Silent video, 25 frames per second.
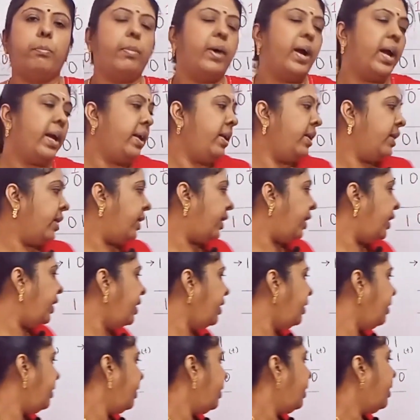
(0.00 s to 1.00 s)
binary
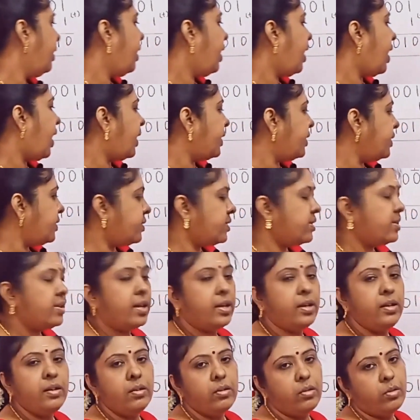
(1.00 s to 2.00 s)

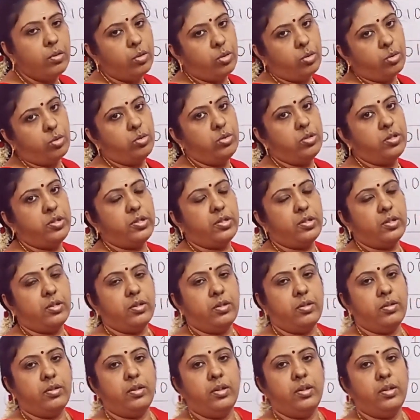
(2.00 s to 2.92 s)
additional rules,